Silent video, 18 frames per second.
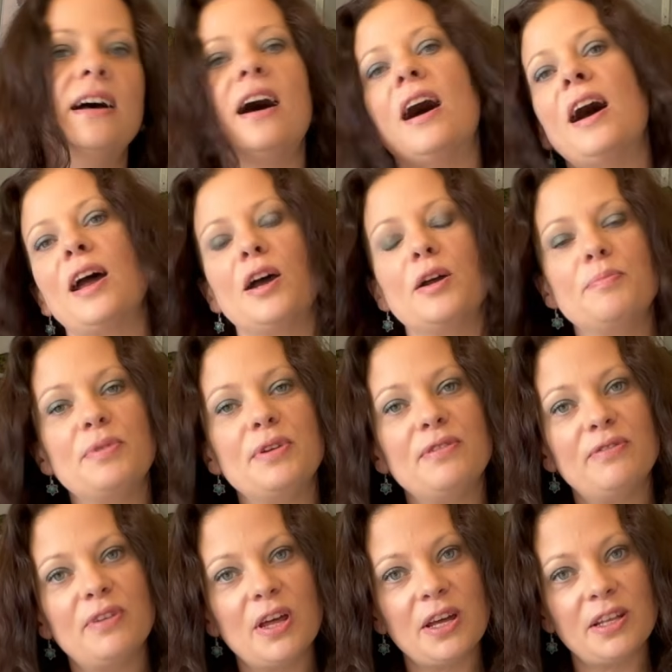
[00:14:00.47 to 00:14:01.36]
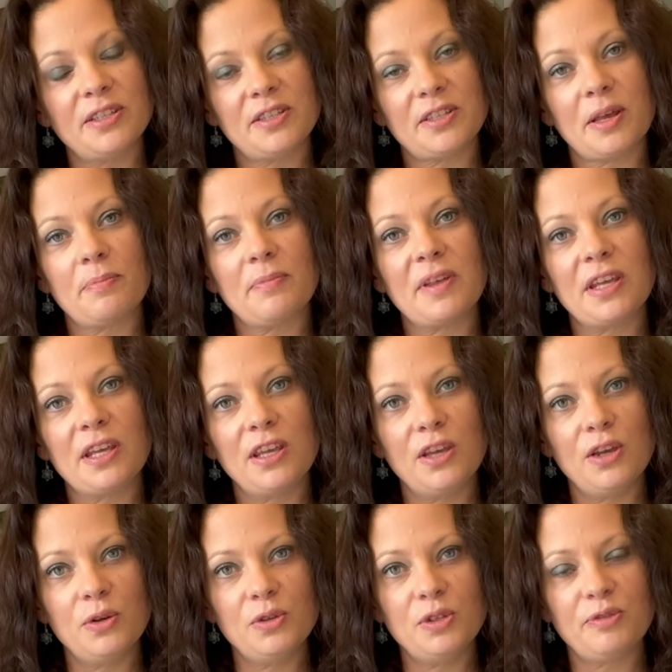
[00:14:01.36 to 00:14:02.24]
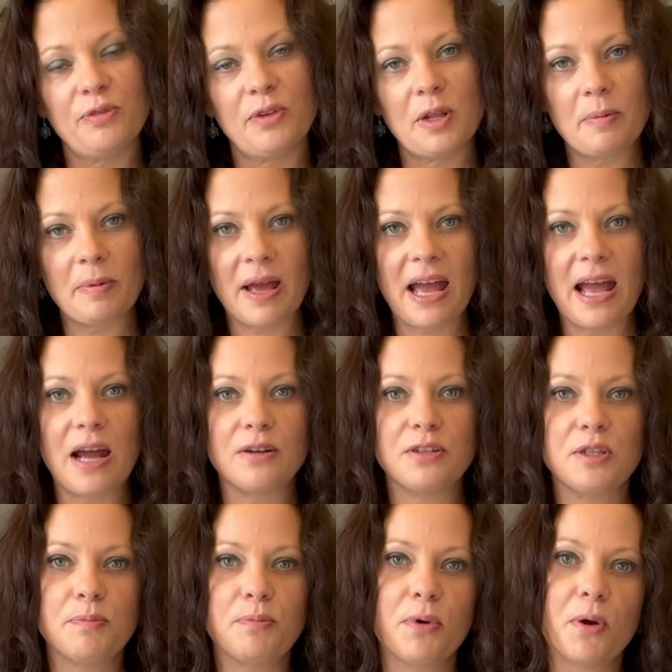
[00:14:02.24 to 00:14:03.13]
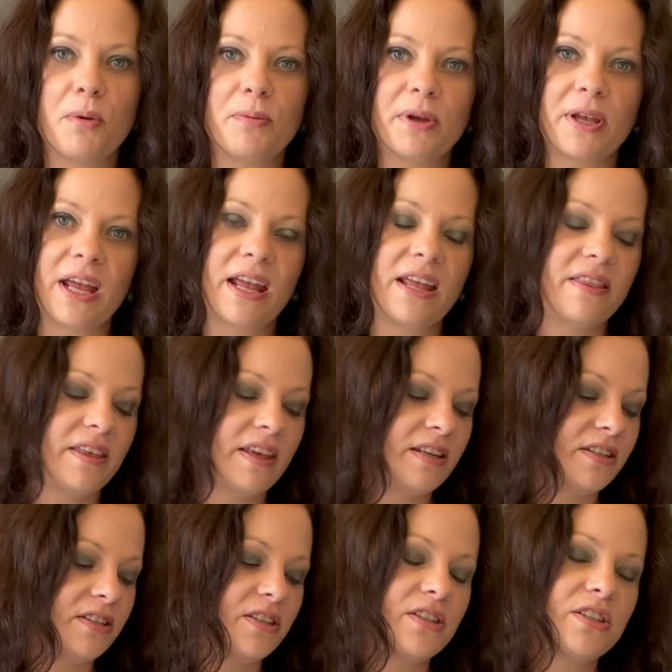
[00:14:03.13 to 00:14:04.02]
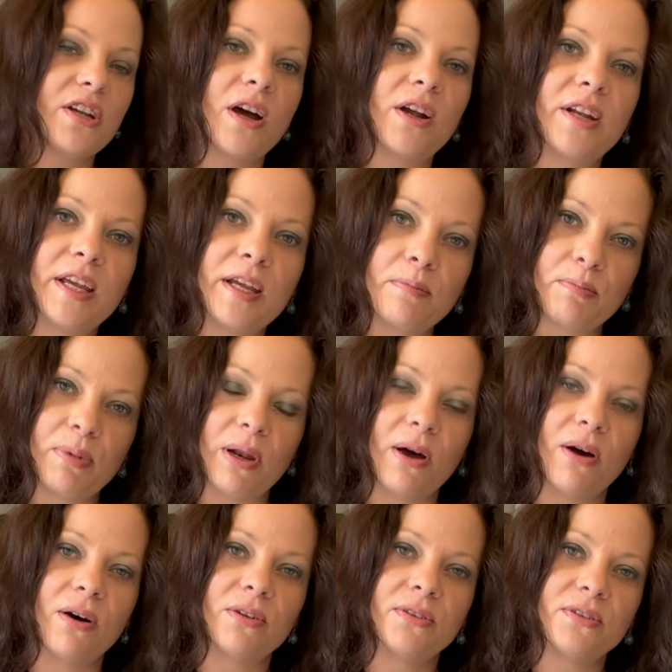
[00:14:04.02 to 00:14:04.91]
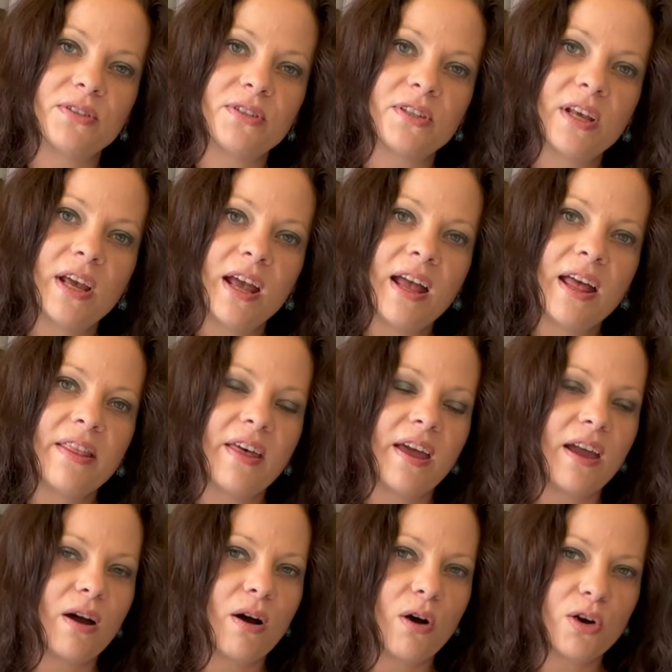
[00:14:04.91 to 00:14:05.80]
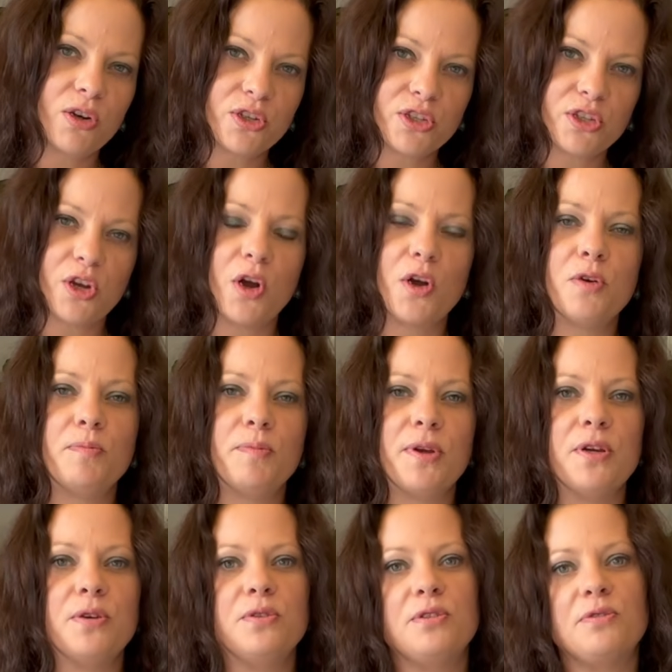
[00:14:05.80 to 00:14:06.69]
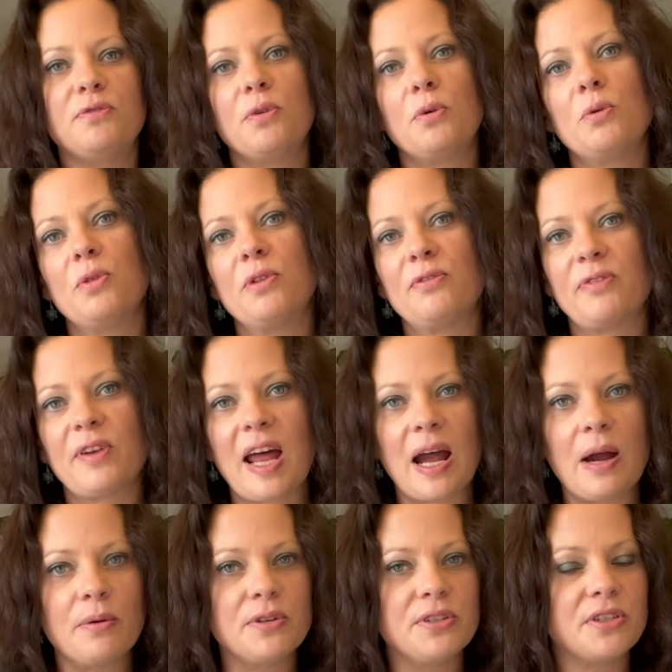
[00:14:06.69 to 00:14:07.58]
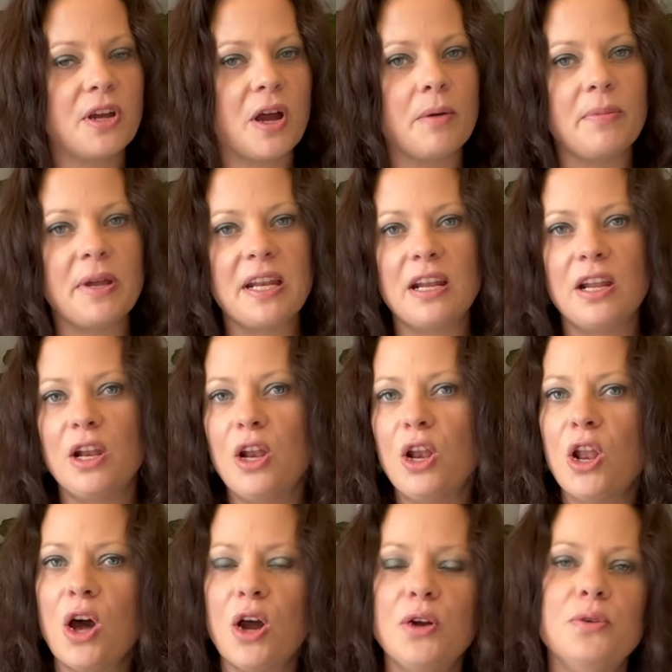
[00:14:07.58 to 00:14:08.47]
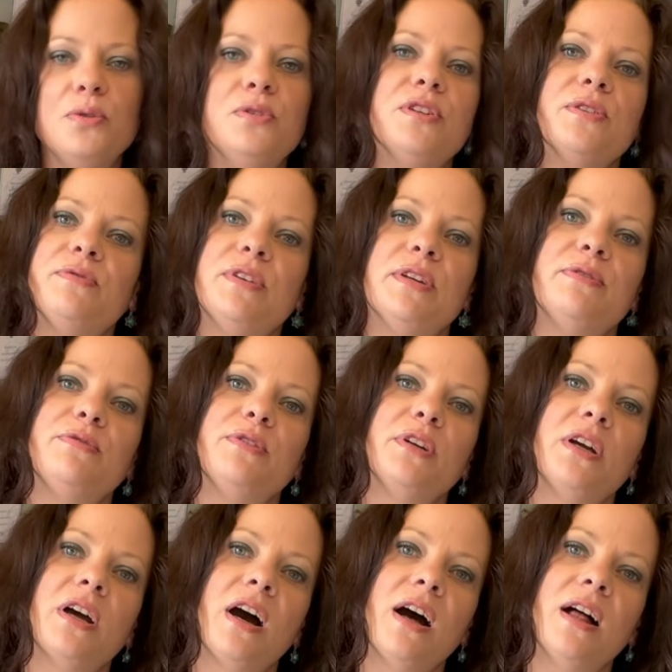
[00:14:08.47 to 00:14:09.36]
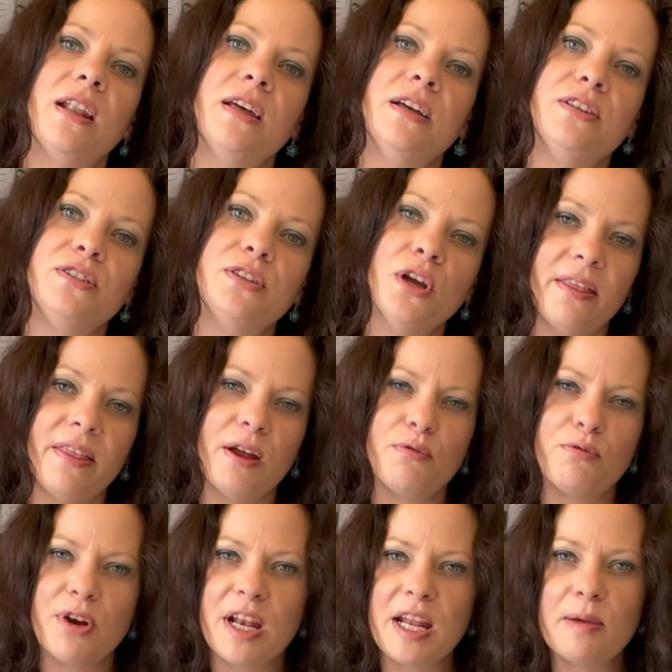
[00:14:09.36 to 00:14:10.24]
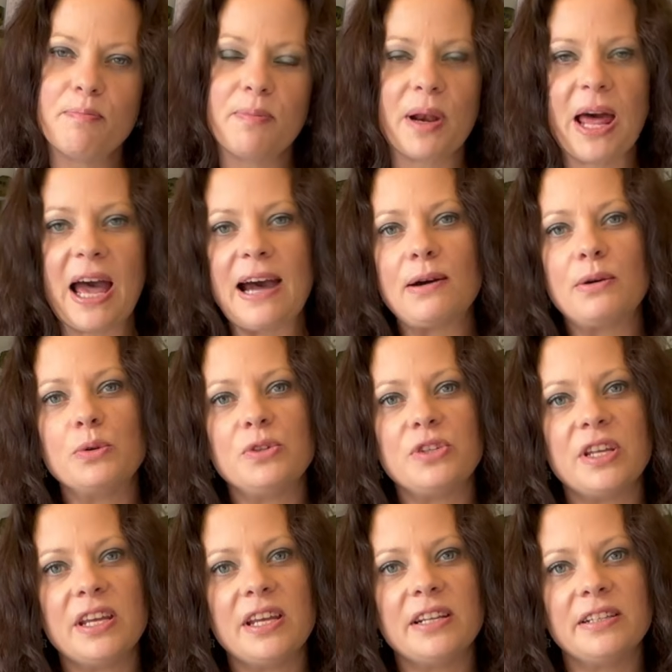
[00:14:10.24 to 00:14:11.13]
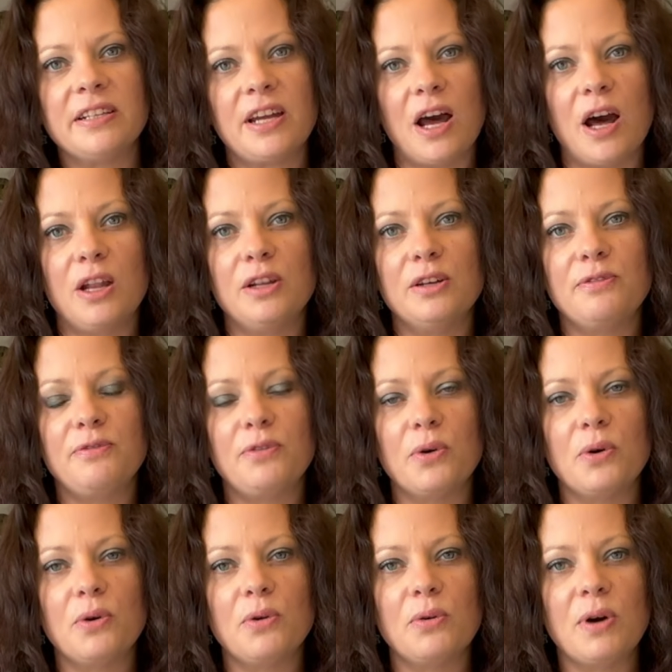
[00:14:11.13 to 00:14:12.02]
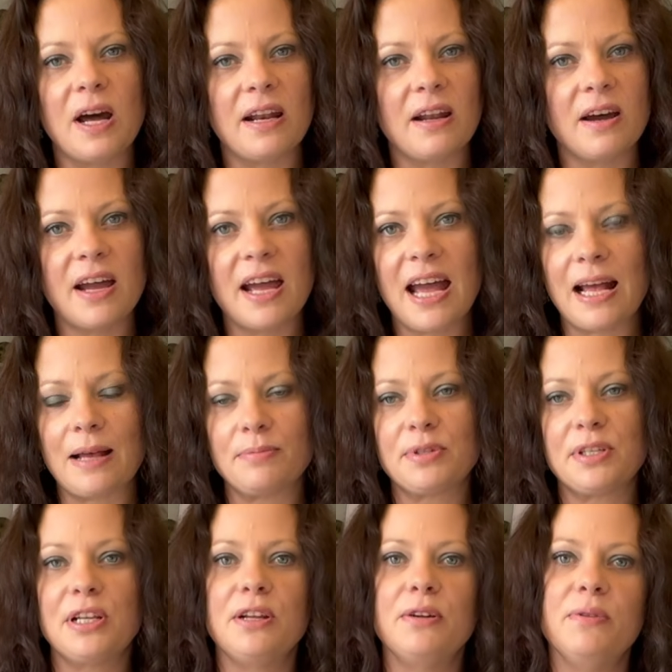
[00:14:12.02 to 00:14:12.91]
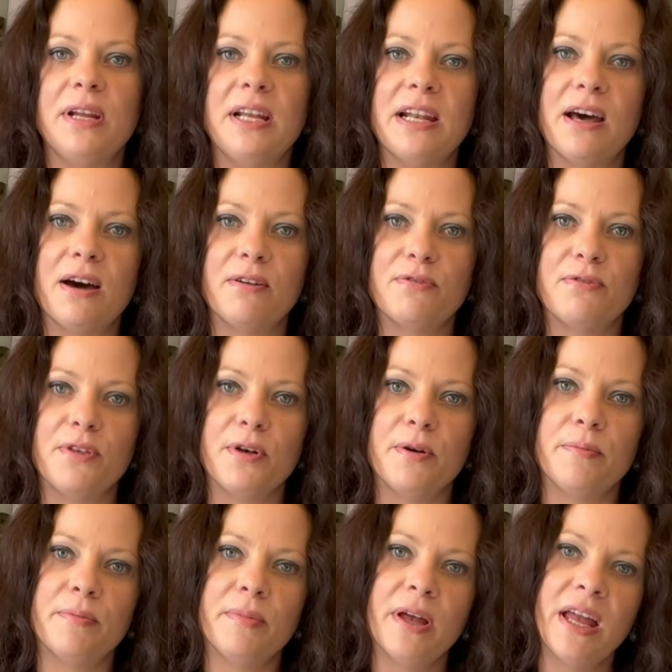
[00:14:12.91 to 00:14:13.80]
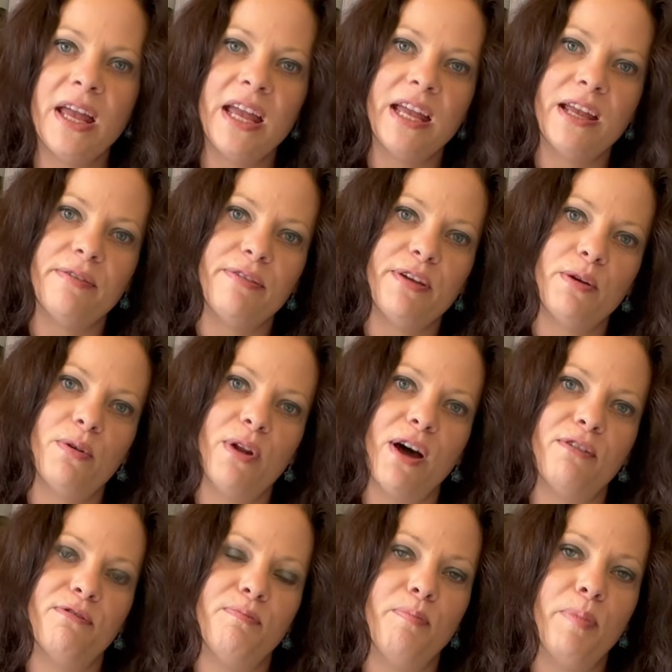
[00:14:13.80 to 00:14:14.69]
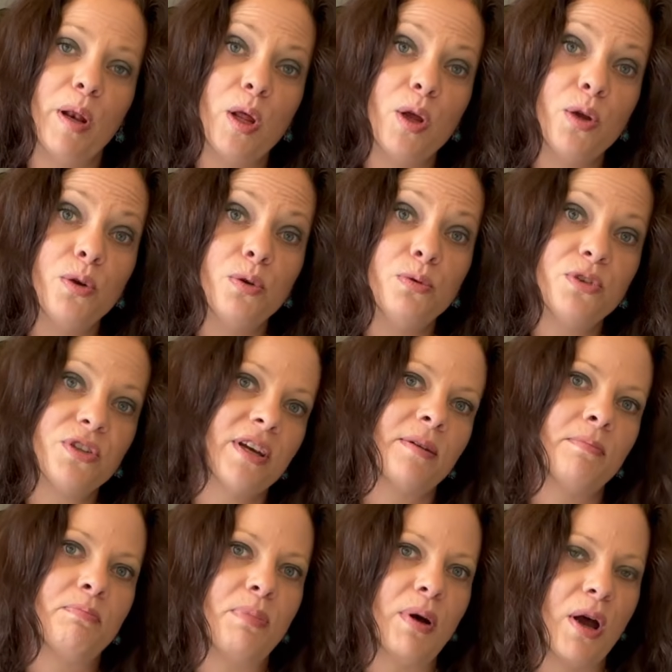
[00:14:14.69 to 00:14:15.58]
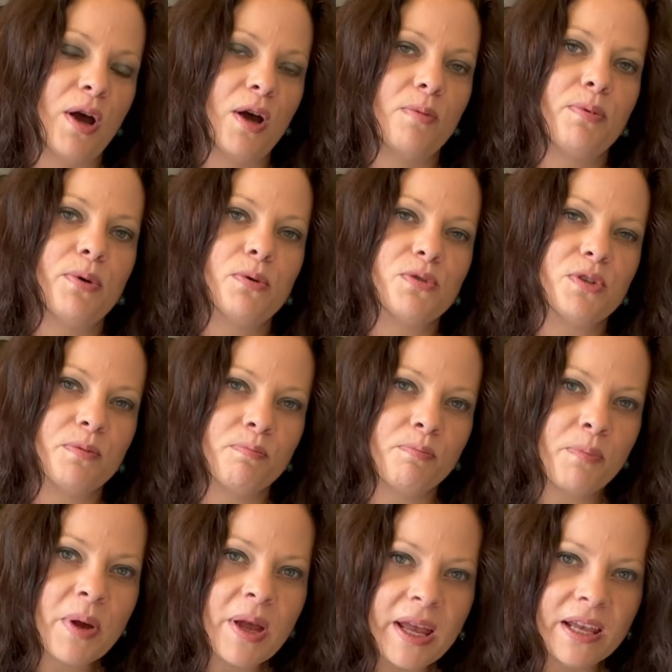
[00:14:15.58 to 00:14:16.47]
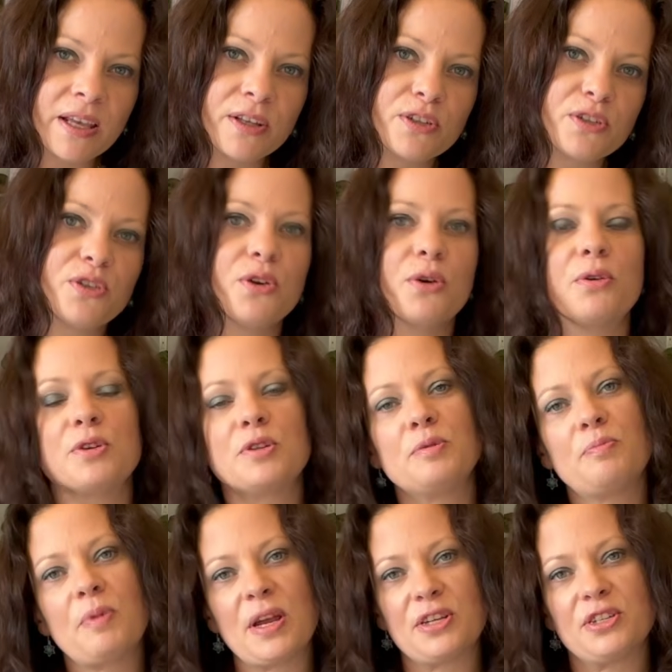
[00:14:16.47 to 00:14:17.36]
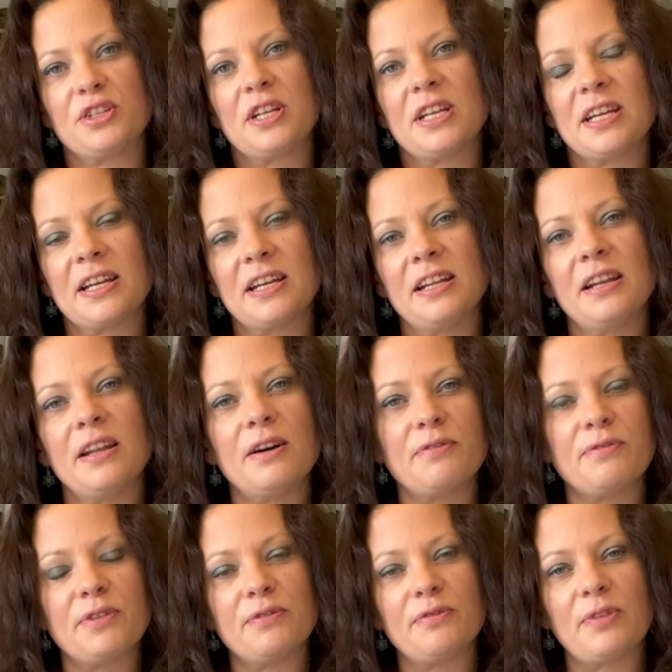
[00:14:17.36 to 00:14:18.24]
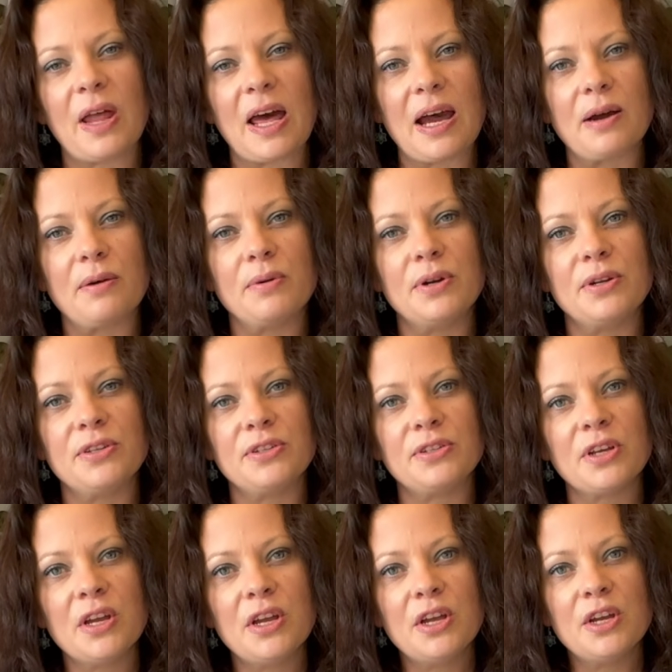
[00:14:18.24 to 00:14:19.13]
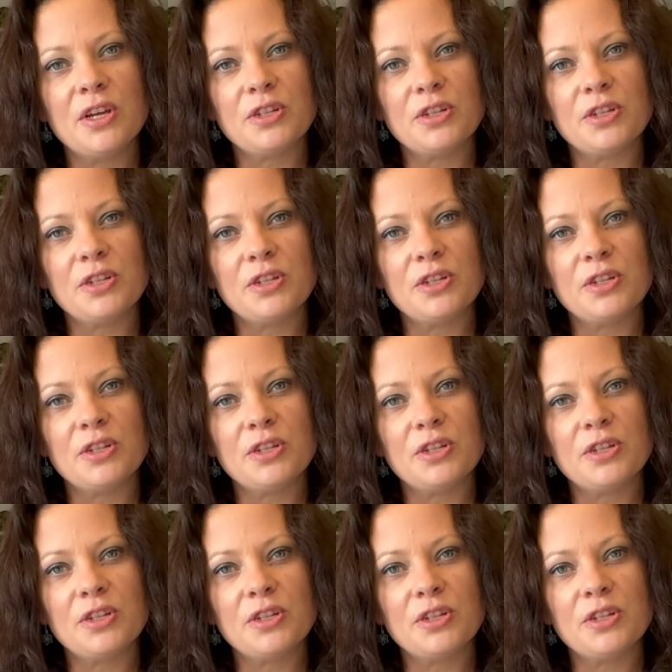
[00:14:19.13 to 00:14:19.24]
I hope you've learned something useful about how to propagate these stunning plants. They are so beautiful. The flowers come in loads of different colours. They're really blousy and colourful and I absolutely love them. If you love blues and purples and pinks, you're especially going to love the flowers.